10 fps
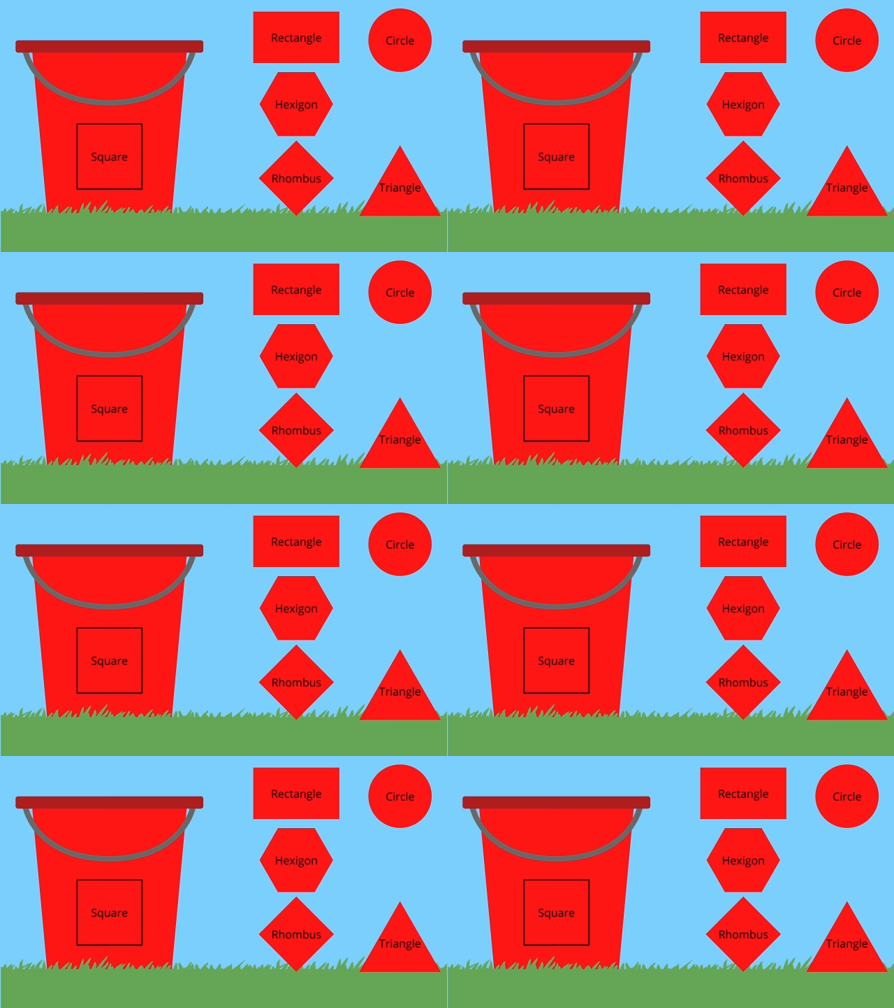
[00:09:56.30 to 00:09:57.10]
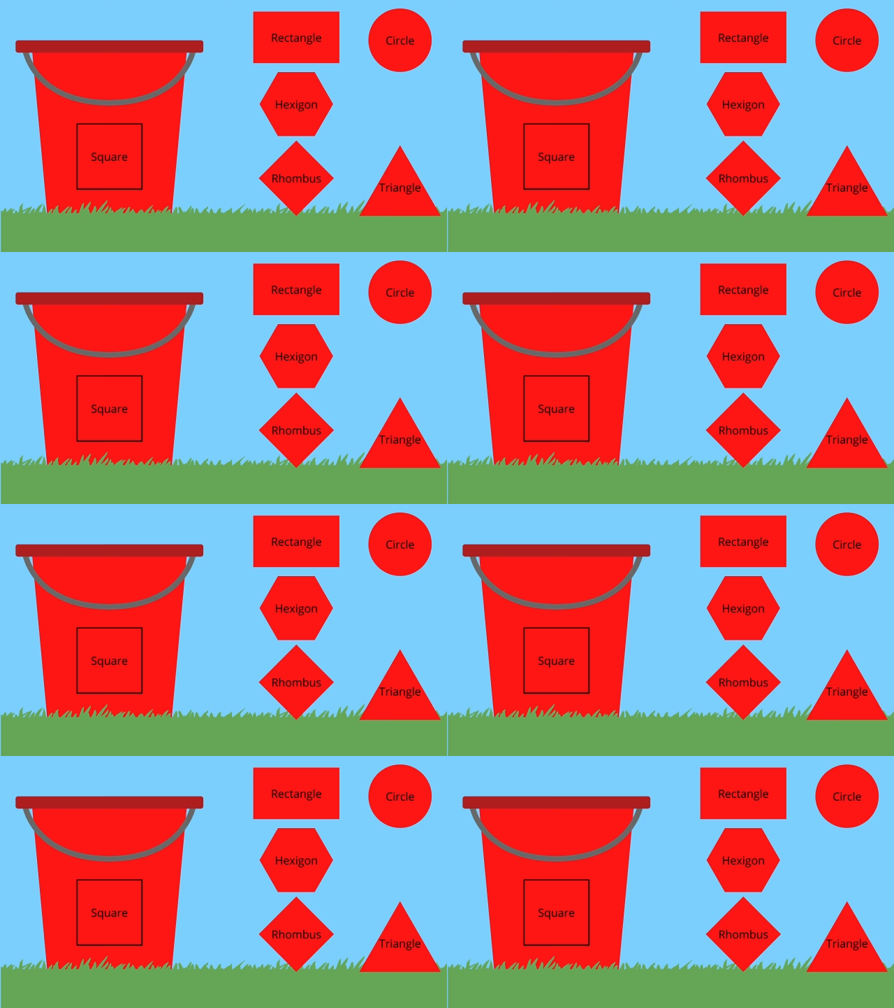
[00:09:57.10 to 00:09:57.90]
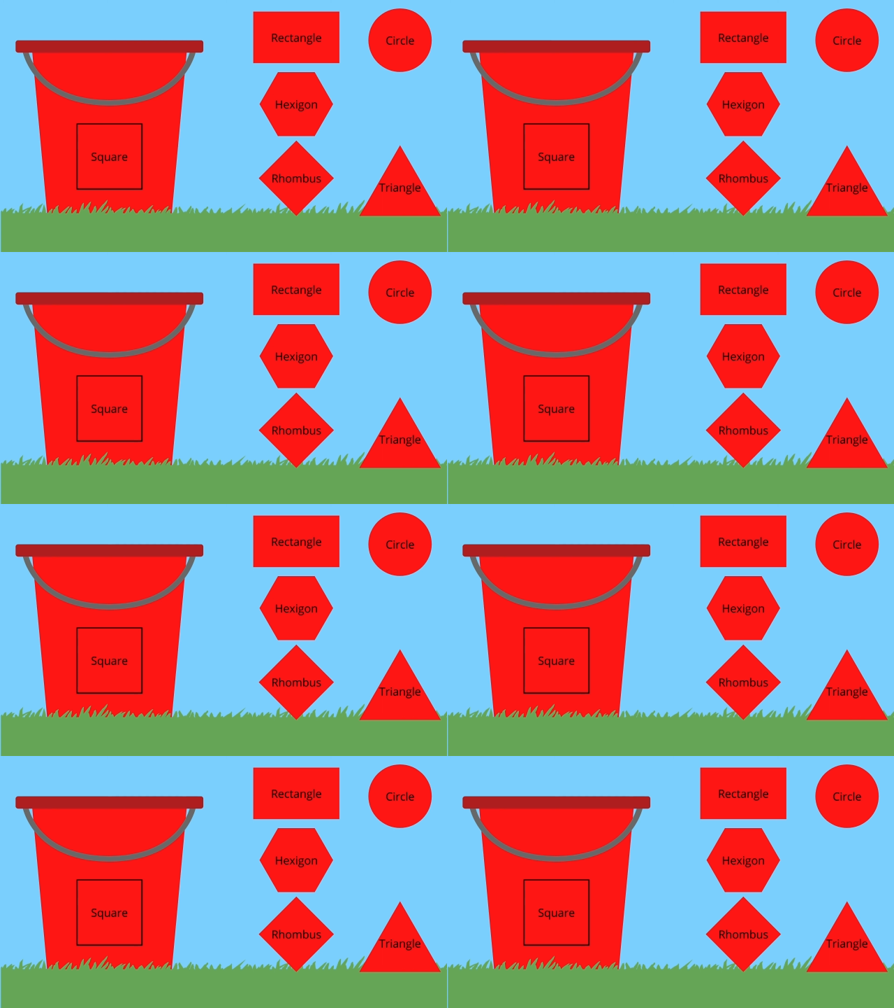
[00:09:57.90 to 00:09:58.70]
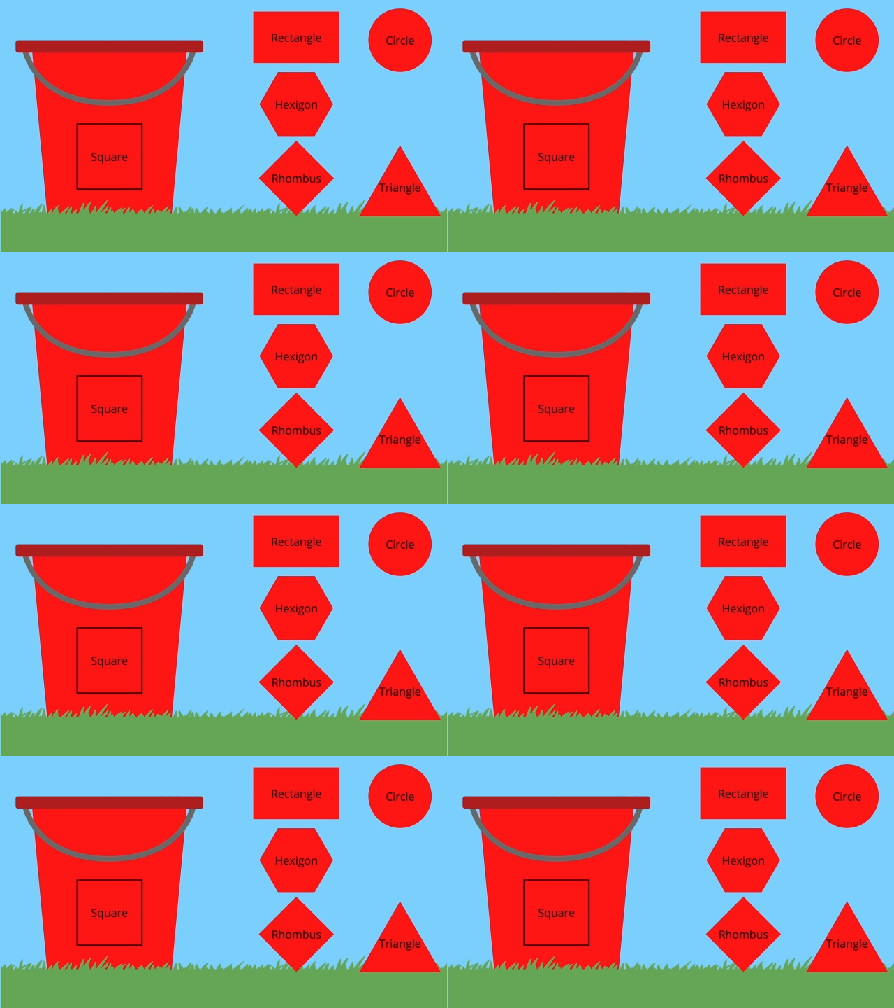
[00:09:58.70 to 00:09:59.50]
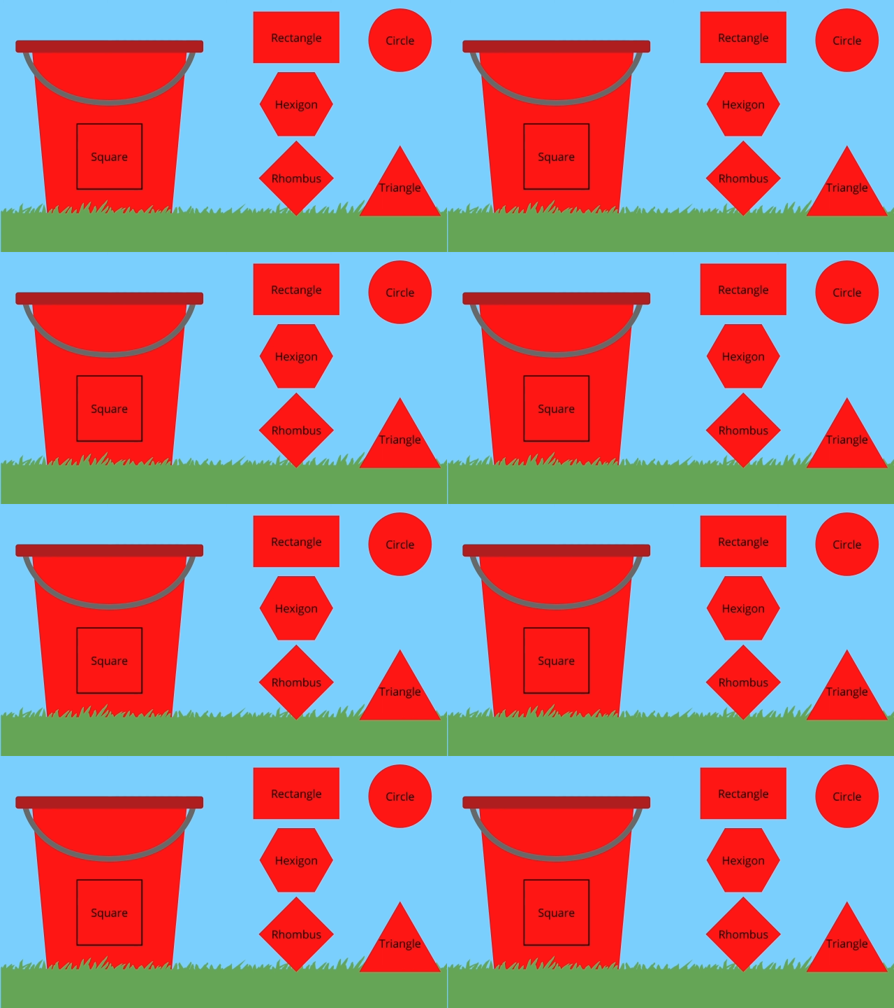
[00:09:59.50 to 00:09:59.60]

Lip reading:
(no speaker visible)